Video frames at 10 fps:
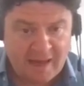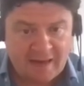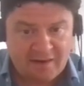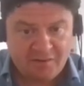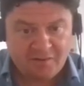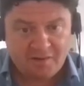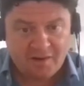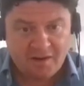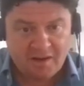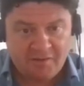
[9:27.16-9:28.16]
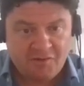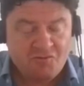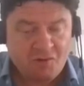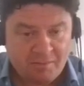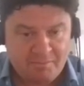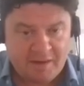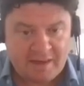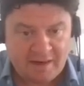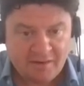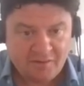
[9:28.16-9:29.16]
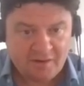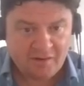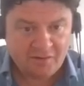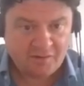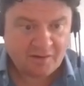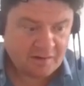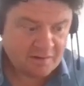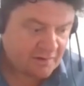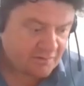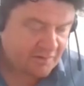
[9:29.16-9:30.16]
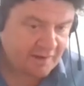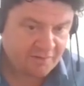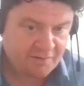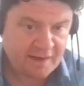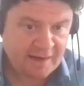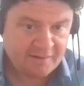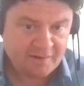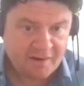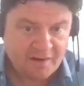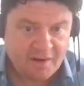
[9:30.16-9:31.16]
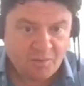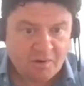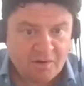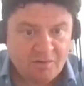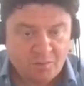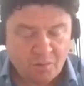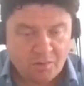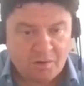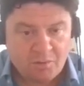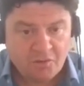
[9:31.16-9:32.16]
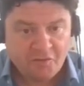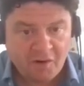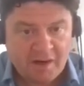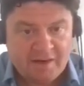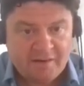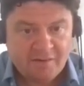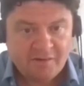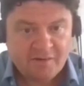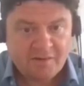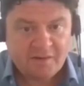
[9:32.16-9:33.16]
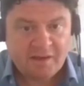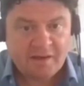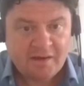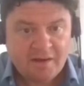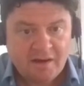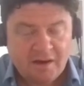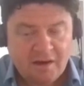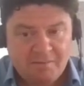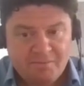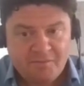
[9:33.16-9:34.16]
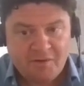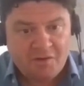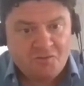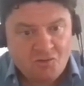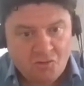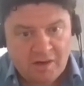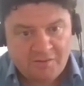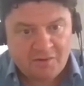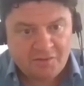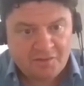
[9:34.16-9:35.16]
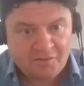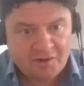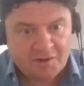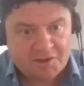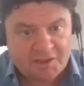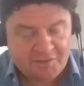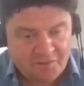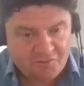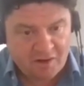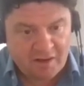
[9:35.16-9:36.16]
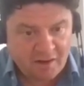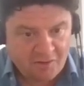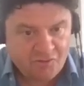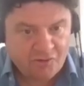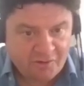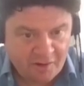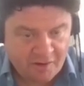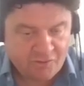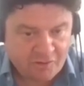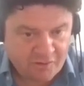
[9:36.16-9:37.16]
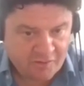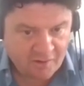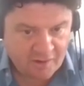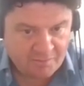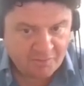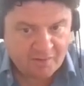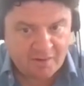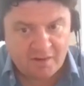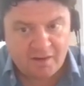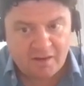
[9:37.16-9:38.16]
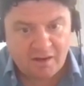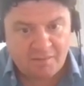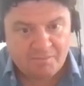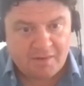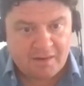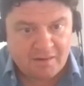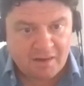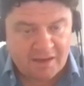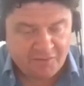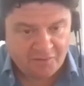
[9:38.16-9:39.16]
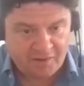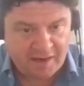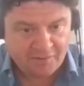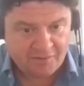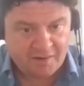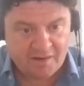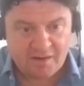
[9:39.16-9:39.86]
And if you run the analysis and test that, what you will find is that the overall level of conversion, if you run it hundreds and hundreds of times, evens out.